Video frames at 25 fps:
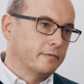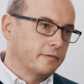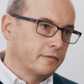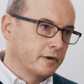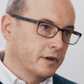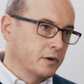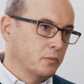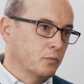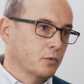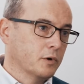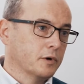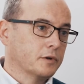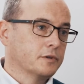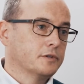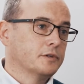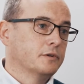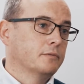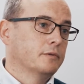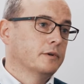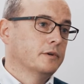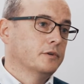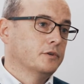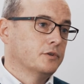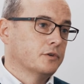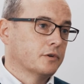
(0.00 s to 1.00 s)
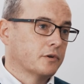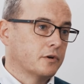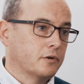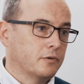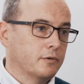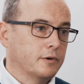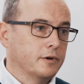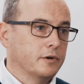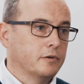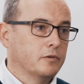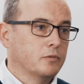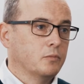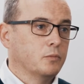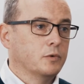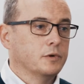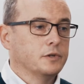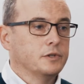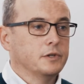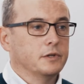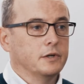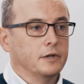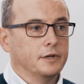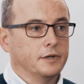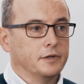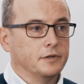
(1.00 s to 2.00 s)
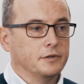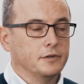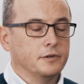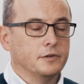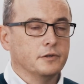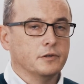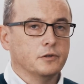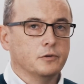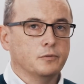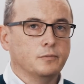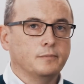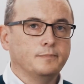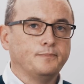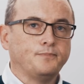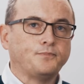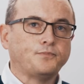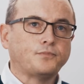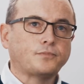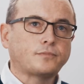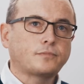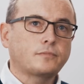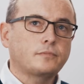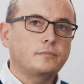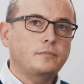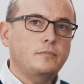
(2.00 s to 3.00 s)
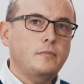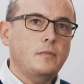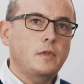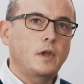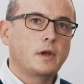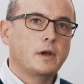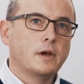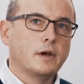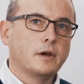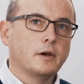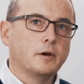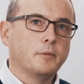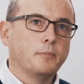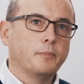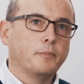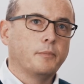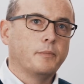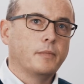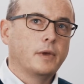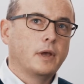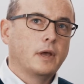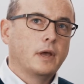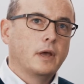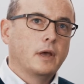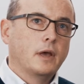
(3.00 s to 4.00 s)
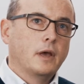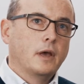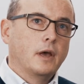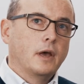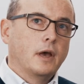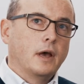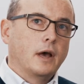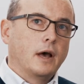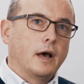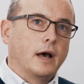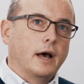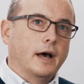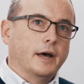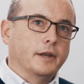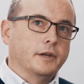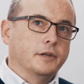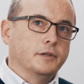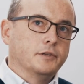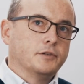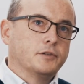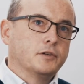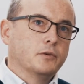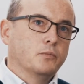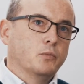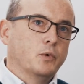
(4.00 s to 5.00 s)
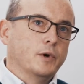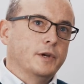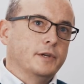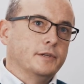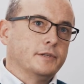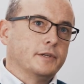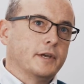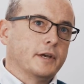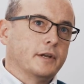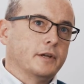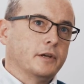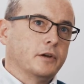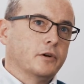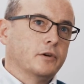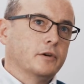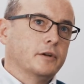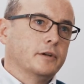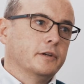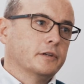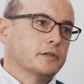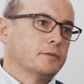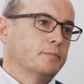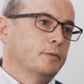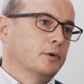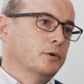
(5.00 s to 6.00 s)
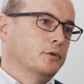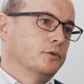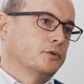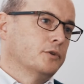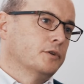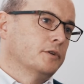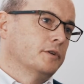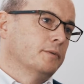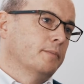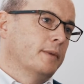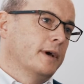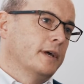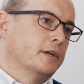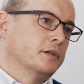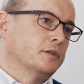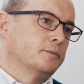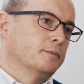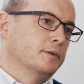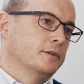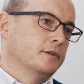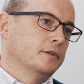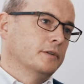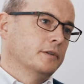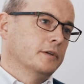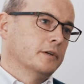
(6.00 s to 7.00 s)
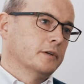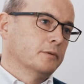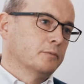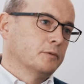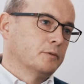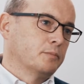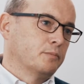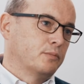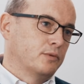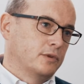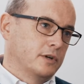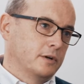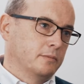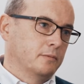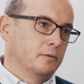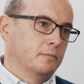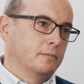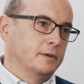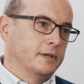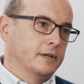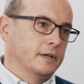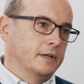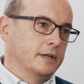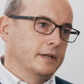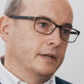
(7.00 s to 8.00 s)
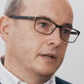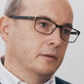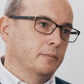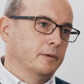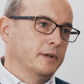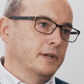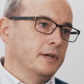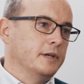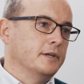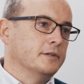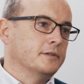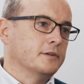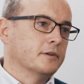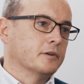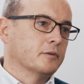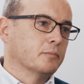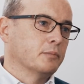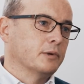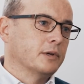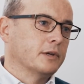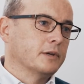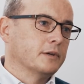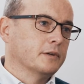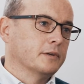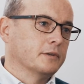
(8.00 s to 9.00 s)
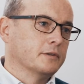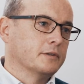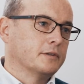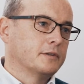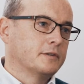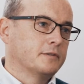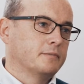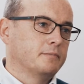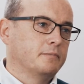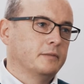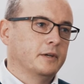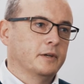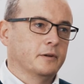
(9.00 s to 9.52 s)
frameworks around your career and what you'd like to do. And in some ways, getting early exposure to management in there was probably a little bit easier because,